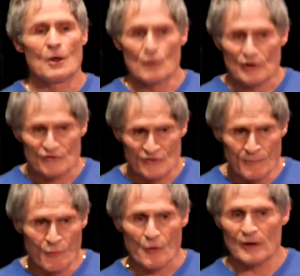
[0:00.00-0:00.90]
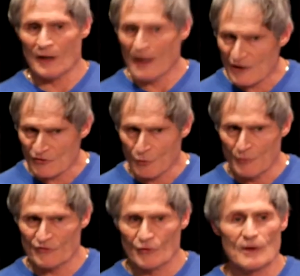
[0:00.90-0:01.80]
Well, at some point, it has to
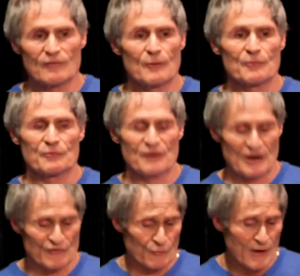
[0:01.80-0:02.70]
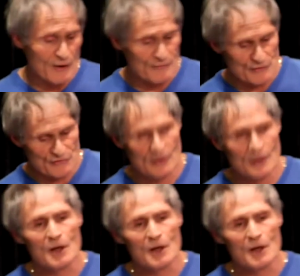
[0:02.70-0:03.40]
reach the level of substantial relevance,